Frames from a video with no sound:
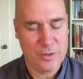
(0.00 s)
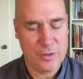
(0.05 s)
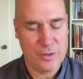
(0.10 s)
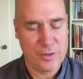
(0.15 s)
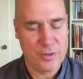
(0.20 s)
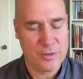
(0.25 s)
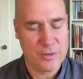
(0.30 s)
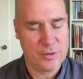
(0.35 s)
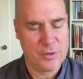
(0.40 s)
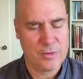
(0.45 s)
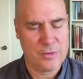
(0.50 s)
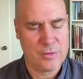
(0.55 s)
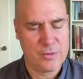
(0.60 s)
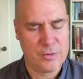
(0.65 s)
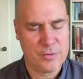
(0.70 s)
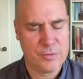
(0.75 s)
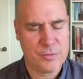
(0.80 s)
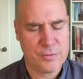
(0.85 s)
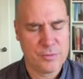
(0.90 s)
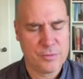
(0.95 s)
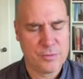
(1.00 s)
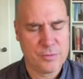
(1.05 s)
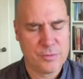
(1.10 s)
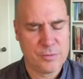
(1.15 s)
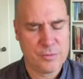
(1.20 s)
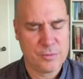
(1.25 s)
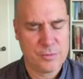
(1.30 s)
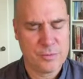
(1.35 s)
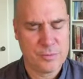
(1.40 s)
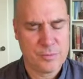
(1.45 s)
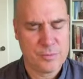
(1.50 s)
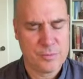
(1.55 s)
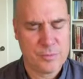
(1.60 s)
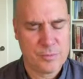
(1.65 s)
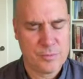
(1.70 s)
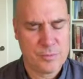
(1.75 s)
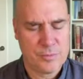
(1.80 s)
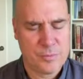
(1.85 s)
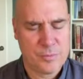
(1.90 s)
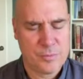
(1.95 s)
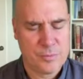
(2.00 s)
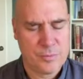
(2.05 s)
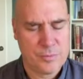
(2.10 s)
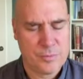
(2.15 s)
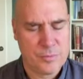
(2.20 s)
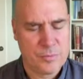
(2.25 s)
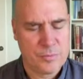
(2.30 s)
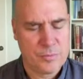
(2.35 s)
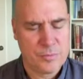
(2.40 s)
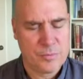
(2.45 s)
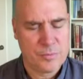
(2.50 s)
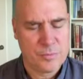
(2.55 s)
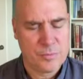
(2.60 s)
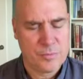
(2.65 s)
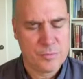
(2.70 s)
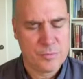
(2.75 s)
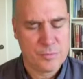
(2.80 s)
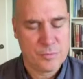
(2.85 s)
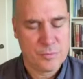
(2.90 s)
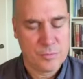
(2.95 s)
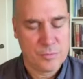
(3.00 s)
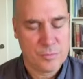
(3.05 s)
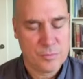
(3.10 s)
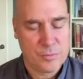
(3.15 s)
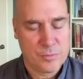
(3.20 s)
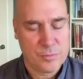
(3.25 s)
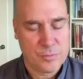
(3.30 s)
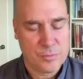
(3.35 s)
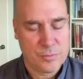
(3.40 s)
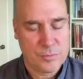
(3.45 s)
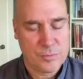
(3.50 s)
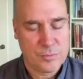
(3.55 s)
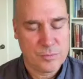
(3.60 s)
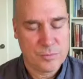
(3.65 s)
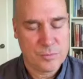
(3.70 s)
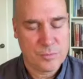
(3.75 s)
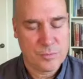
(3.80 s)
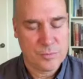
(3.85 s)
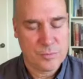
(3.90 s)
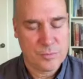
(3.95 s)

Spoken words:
(silence)